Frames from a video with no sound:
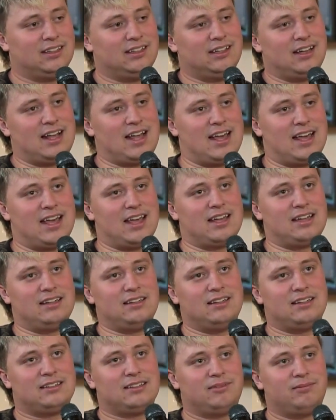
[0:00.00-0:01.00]

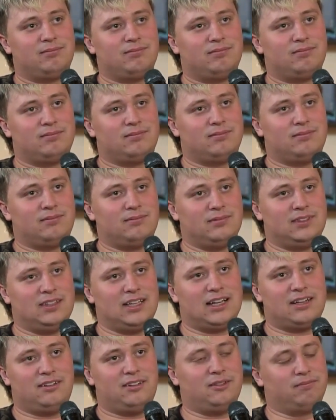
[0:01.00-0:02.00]
And
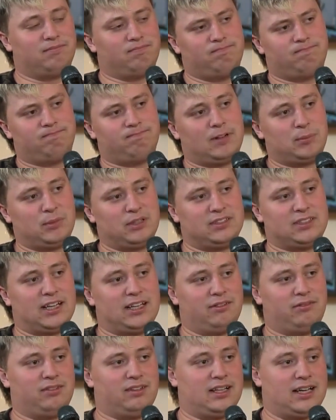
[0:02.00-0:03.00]
yeah, I don't know. I'm
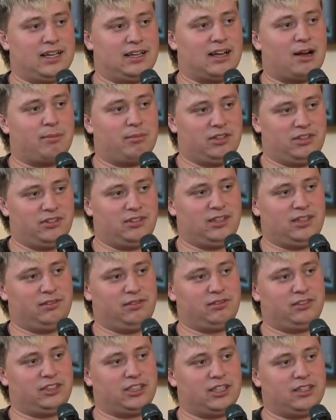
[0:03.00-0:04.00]
excited for that opportunity
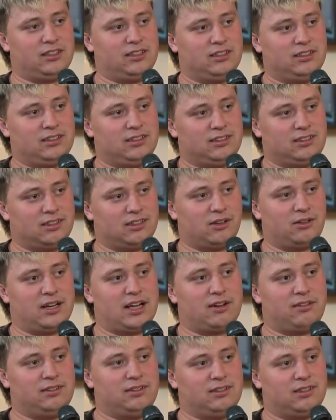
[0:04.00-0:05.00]
for sure. Yeah. Slow
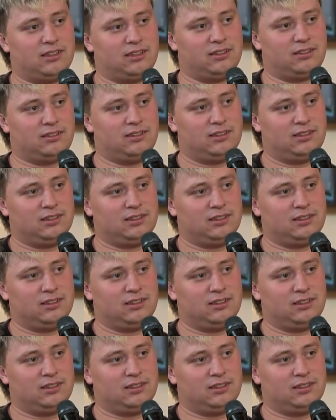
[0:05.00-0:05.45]
down a little.